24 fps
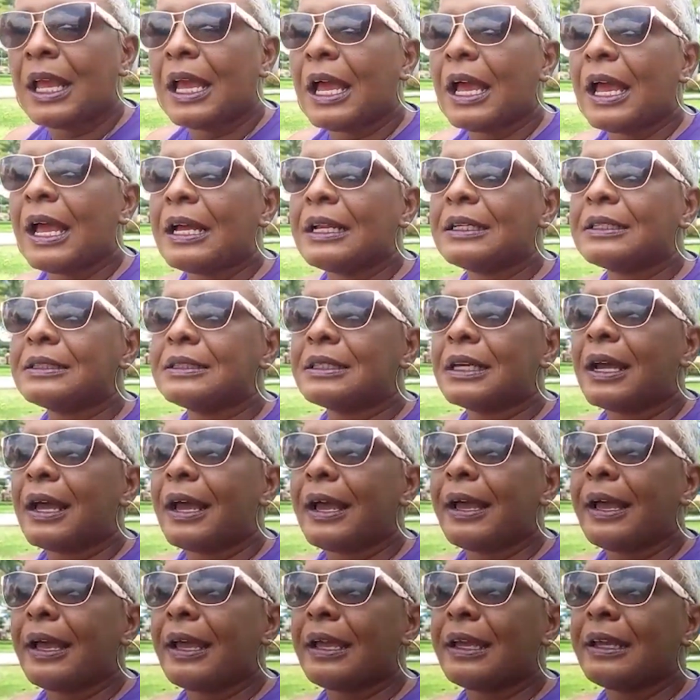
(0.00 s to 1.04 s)
And
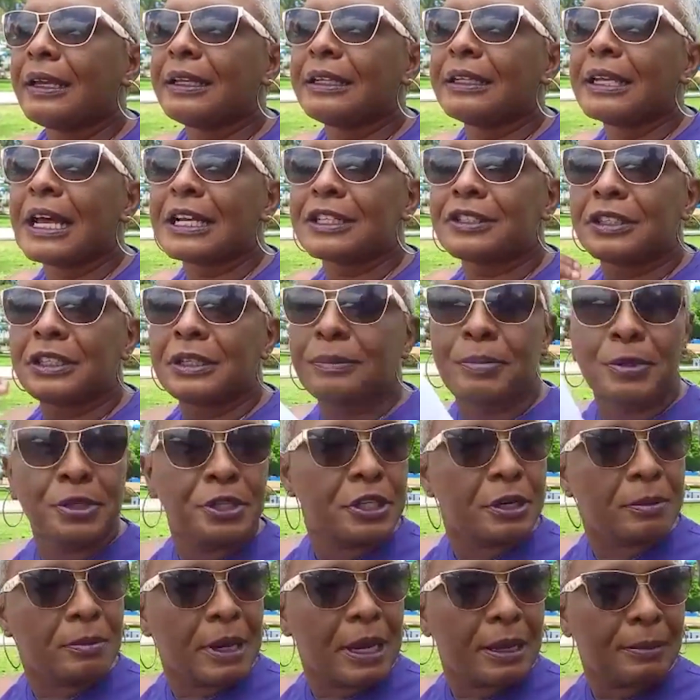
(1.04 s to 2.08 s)
it actually pushed
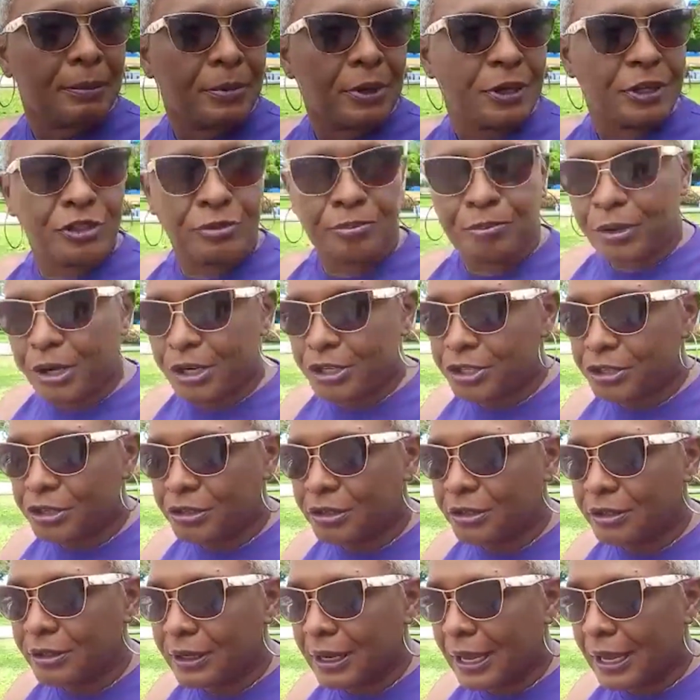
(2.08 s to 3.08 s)
up my blood pressure.